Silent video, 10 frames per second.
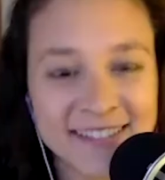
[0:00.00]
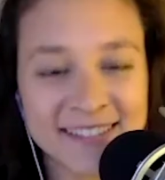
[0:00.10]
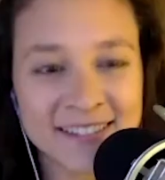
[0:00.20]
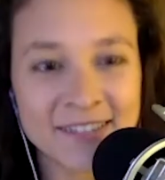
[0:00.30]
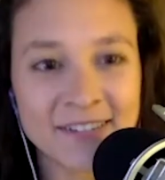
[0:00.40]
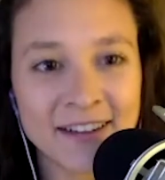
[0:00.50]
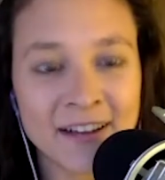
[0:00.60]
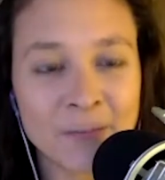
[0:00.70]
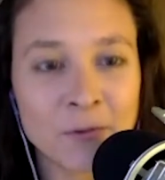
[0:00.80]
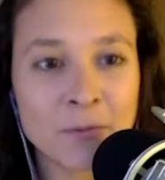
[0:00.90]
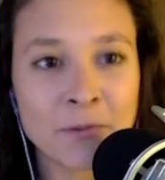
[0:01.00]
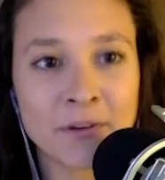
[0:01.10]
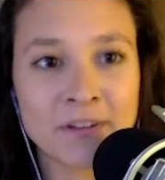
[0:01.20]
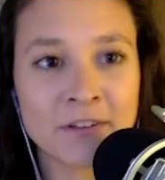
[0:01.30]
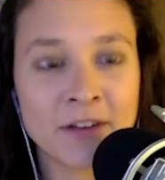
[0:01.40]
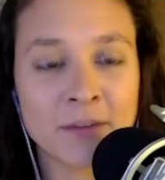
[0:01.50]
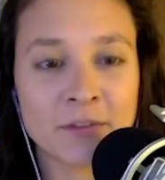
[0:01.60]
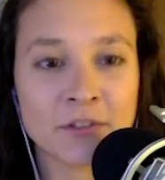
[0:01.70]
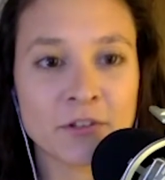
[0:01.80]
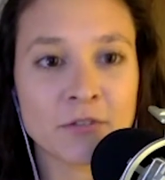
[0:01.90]
So at what point in your
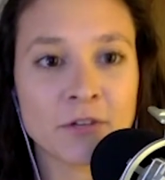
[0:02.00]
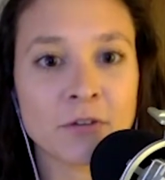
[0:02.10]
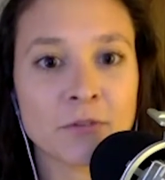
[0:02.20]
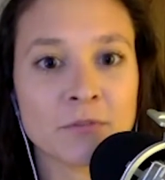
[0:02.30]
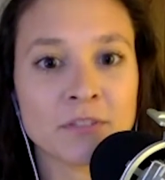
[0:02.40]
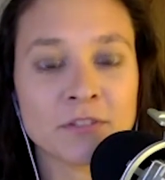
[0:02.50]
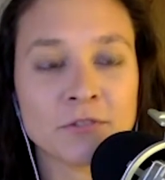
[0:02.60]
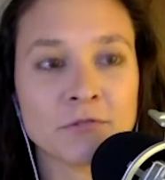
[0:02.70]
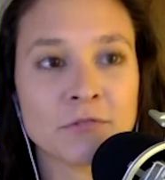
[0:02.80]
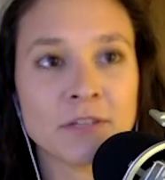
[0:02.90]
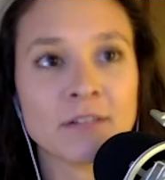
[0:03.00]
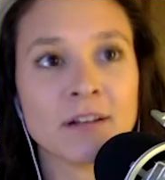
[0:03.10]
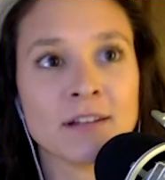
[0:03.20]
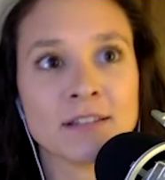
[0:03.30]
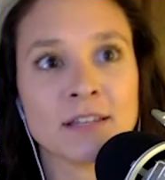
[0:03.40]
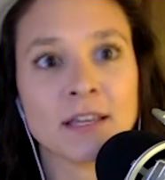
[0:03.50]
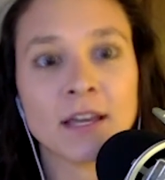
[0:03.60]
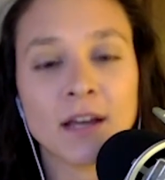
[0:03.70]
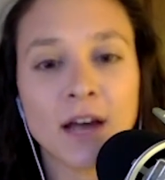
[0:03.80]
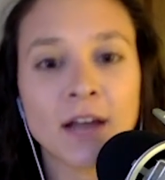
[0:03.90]
amateur career did you realize like
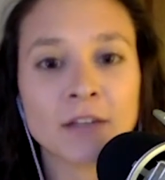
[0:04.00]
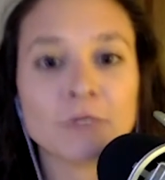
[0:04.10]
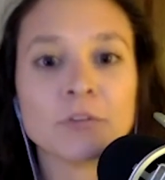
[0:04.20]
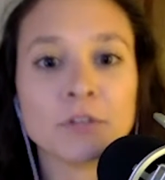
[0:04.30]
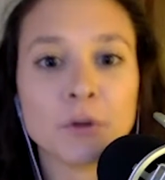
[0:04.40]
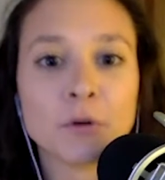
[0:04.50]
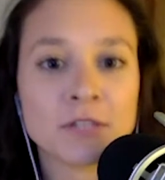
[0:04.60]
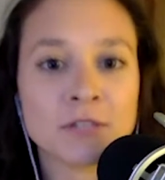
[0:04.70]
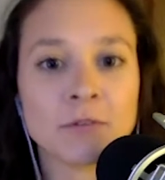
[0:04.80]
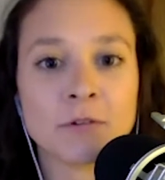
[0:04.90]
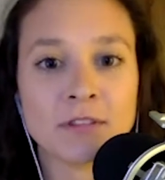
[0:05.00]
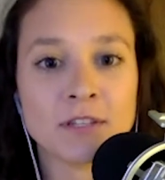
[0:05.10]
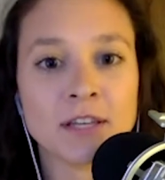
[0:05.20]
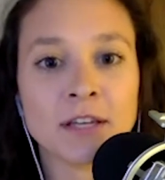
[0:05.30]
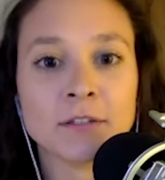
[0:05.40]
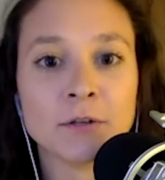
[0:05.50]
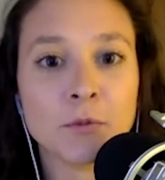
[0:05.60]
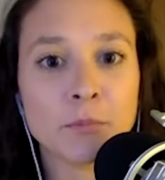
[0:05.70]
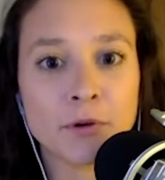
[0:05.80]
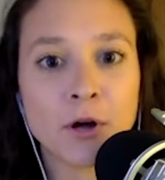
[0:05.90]
I could really go somewhere with this? I could go
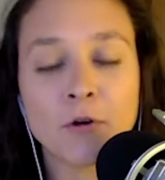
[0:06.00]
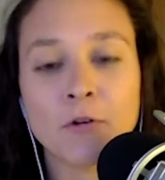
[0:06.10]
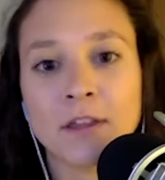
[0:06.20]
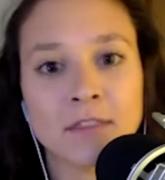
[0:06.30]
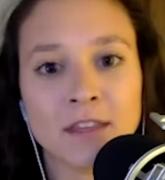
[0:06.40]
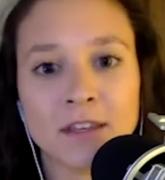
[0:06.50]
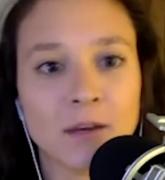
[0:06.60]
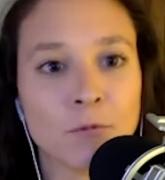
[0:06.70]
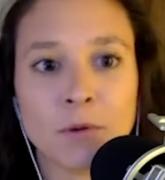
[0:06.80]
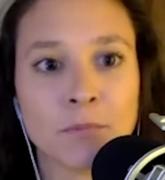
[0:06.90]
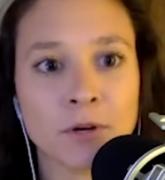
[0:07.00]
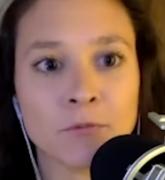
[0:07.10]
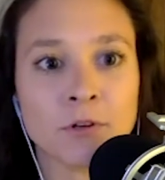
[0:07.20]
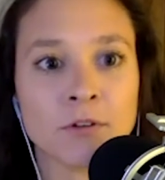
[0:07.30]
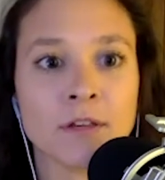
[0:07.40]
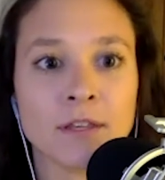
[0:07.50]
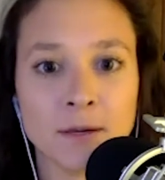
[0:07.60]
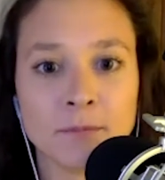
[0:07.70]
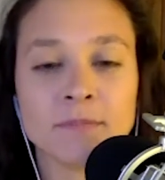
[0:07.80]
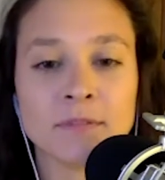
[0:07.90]
pro. And then at what point were you like,
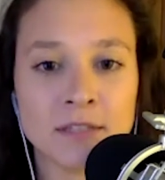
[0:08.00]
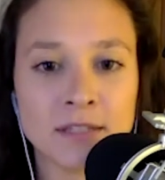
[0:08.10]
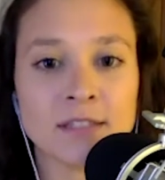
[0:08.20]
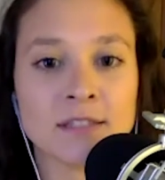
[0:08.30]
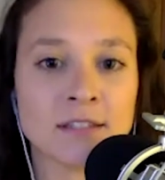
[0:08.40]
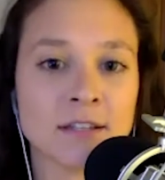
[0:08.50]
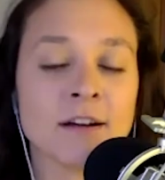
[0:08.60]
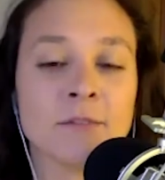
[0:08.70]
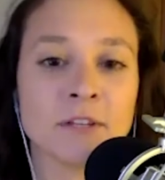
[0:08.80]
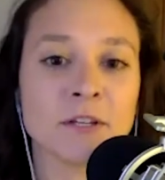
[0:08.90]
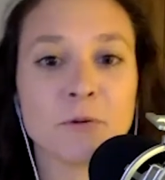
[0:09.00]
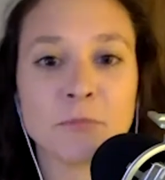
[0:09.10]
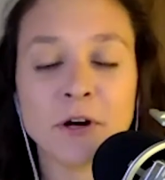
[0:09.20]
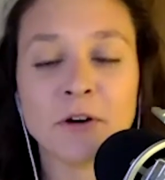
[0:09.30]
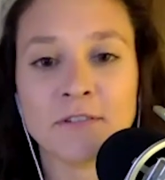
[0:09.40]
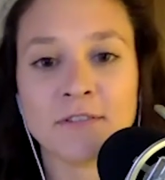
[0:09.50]
yep, this is the year I'm going to go pro?